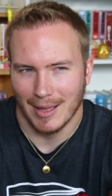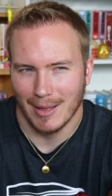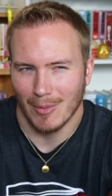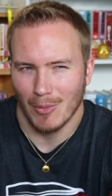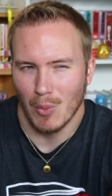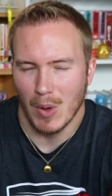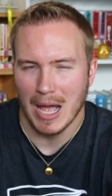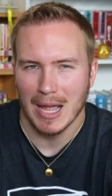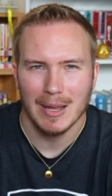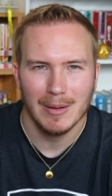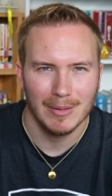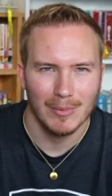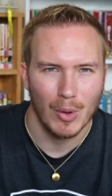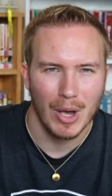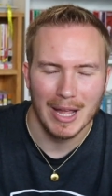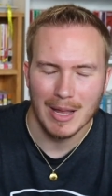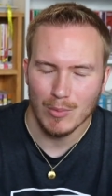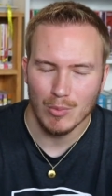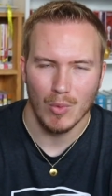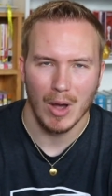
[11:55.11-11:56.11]
why,
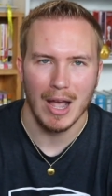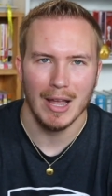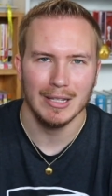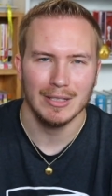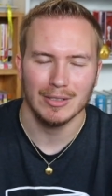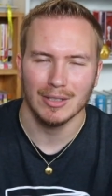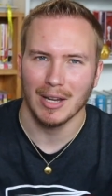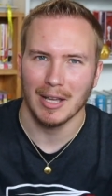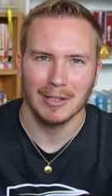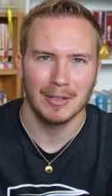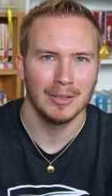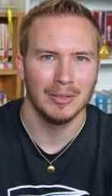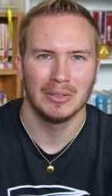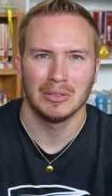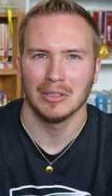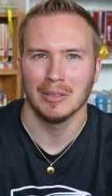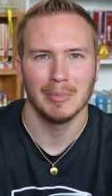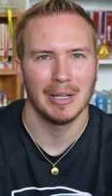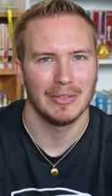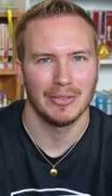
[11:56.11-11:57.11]
why, why should I
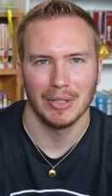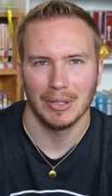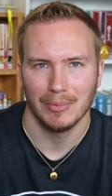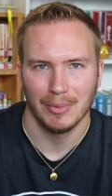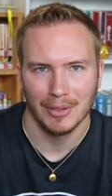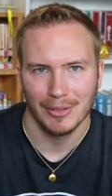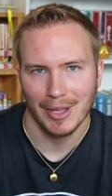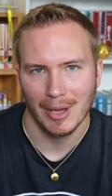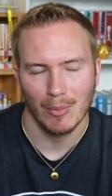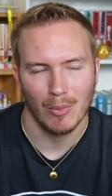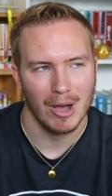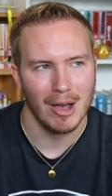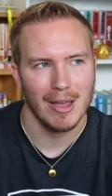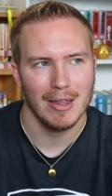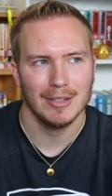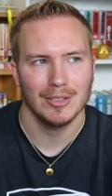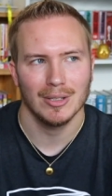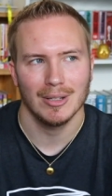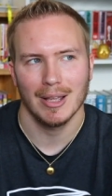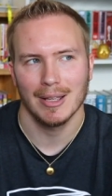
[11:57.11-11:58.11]
concern myself with that?
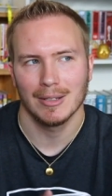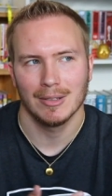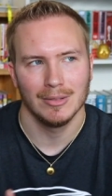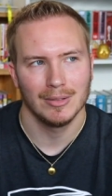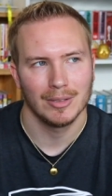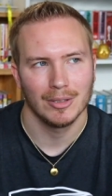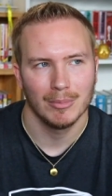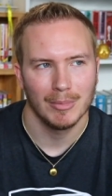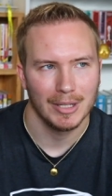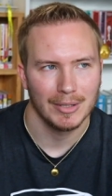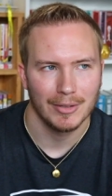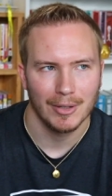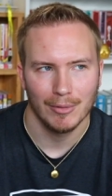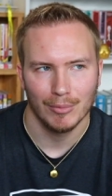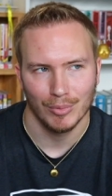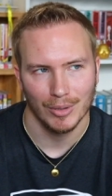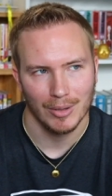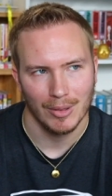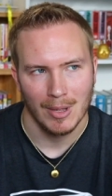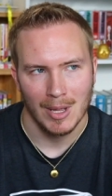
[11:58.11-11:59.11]
Why should I concern
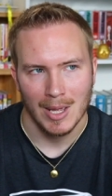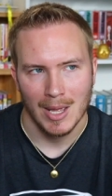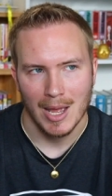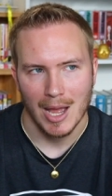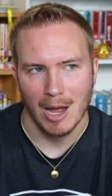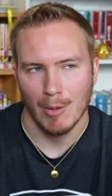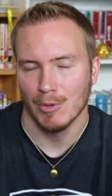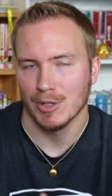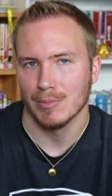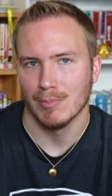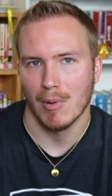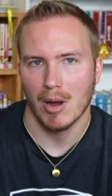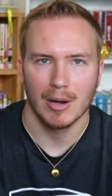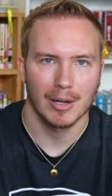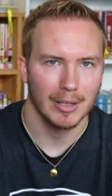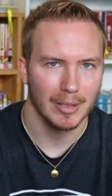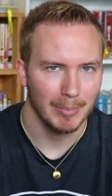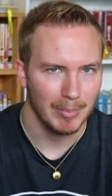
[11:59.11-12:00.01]
myself with how much manga